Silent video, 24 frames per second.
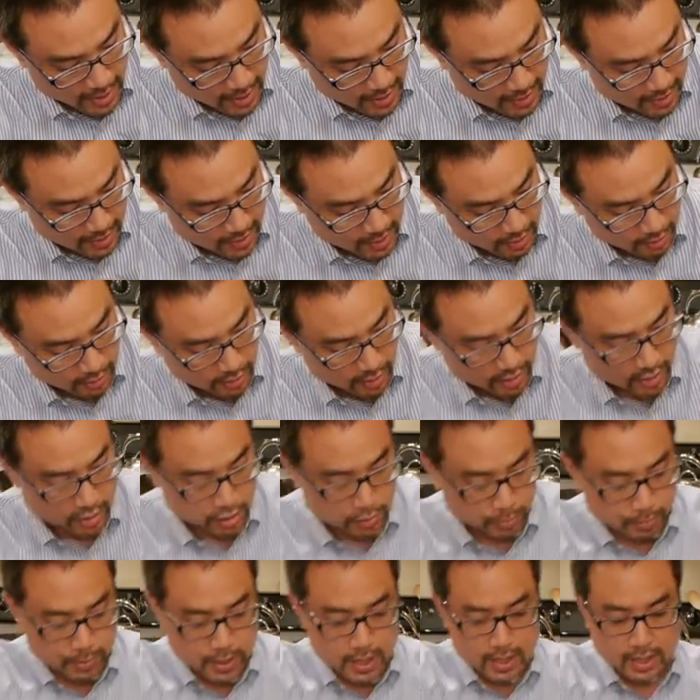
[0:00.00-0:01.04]
And then a
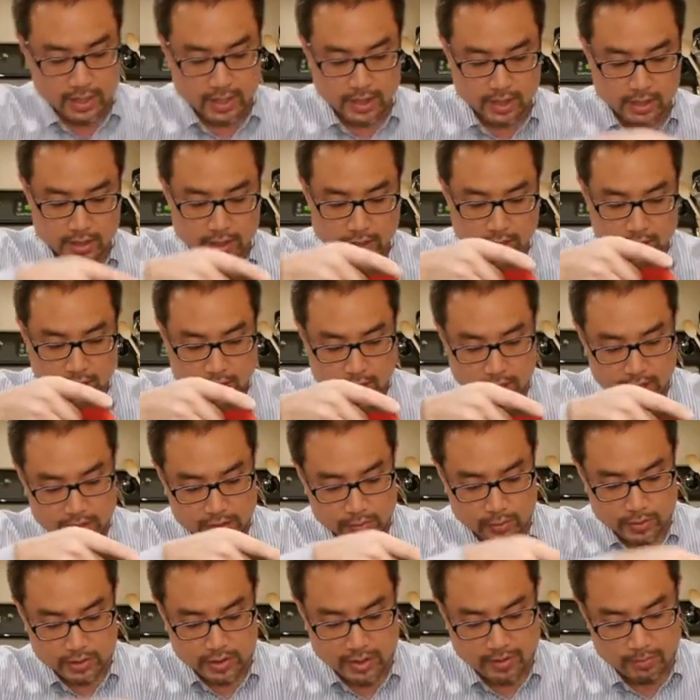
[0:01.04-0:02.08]
larger pocket
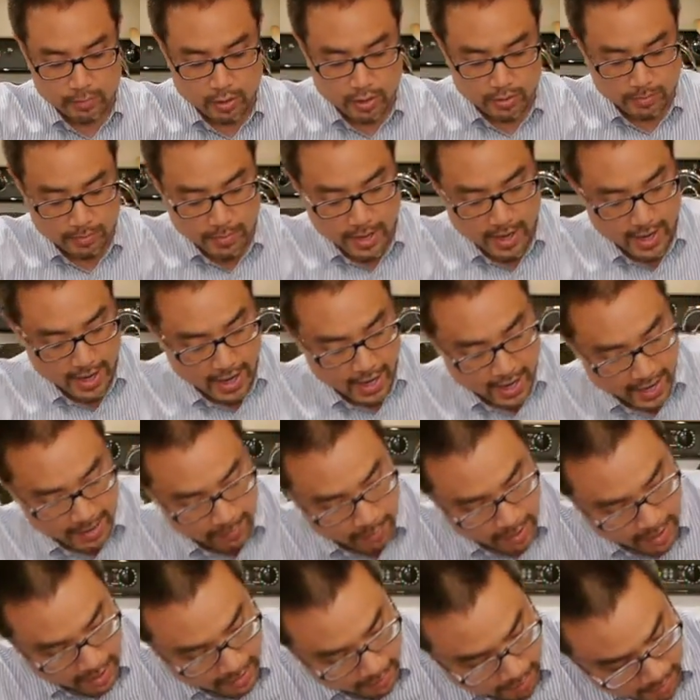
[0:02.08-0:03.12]
into which I put my
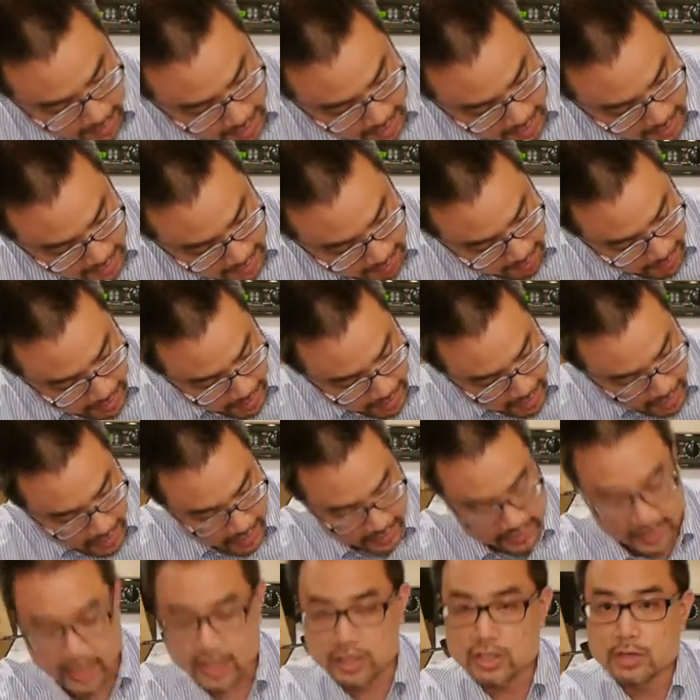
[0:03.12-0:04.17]
iPad mini, and
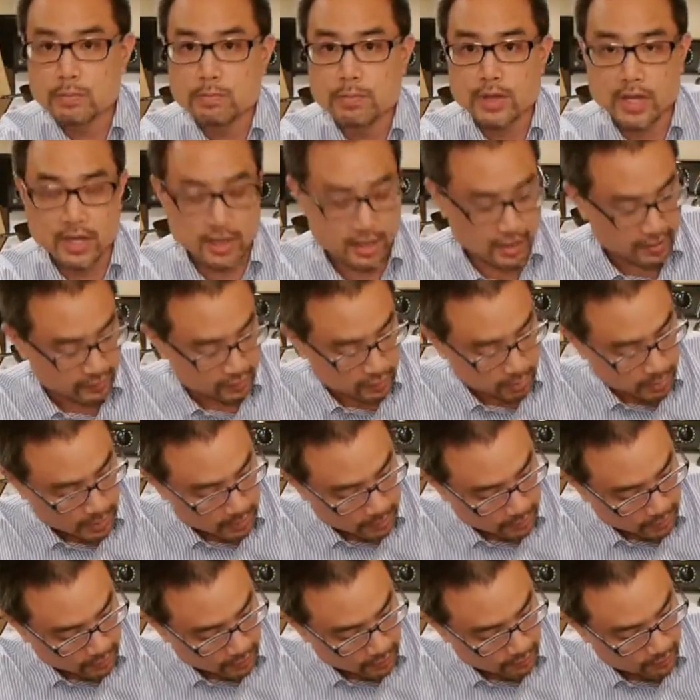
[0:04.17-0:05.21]
it's actually big enough to be
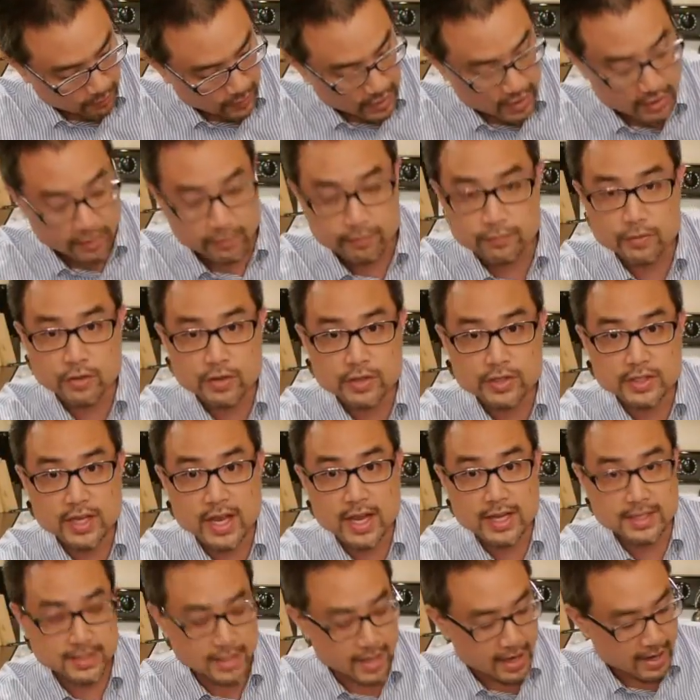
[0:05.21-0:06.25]
able to fit a
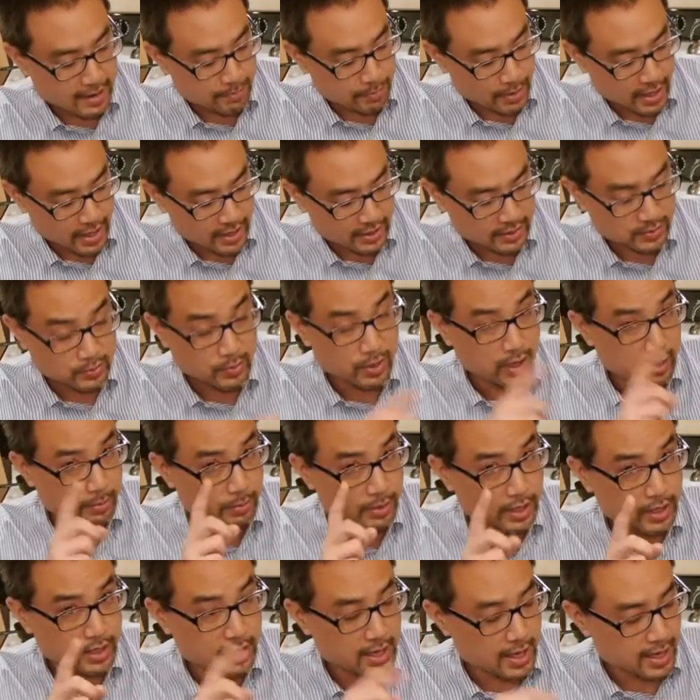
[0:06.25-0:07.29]
full-size iPad as well.
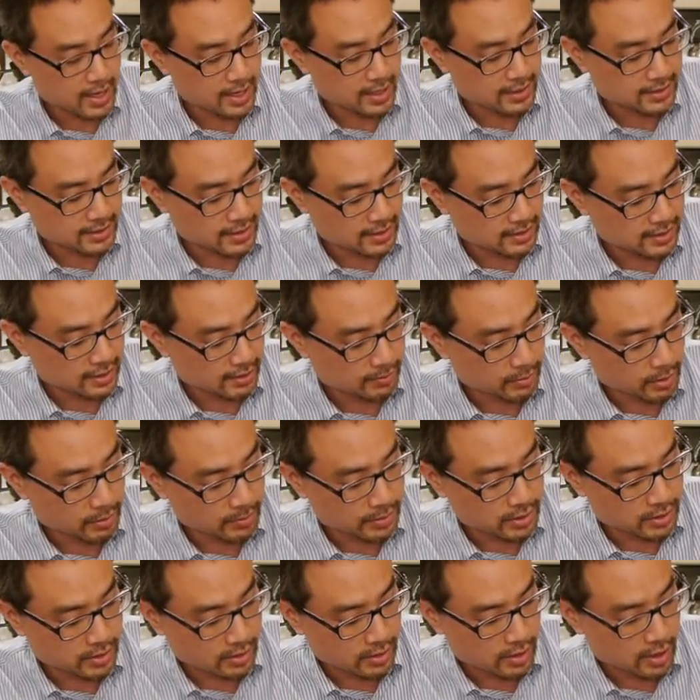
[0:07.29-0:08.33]
But again, as I said
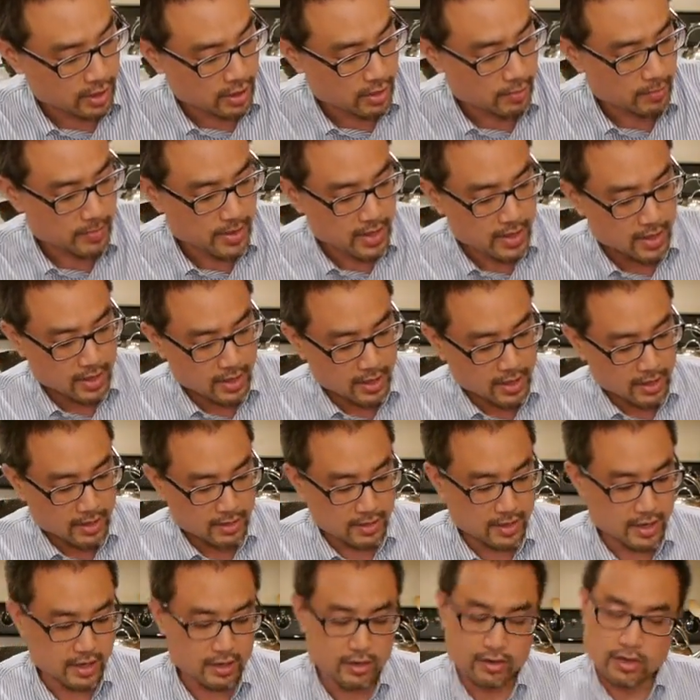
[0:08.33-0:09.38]
moments ago,
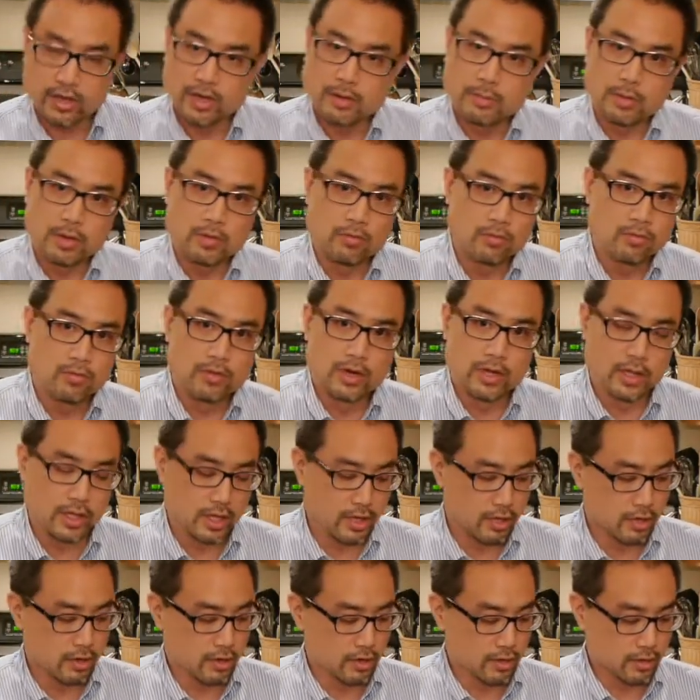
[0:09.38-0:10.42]
then you're going to be
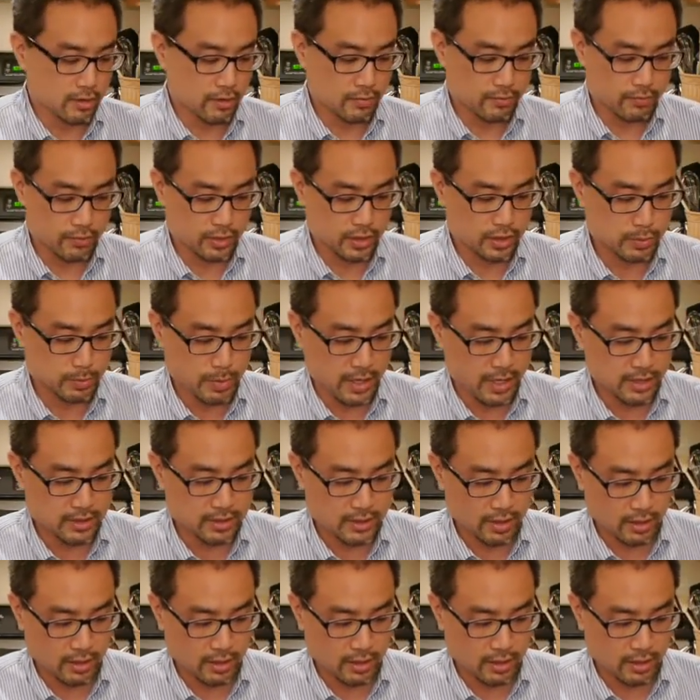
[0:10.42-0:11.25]
really hurting for space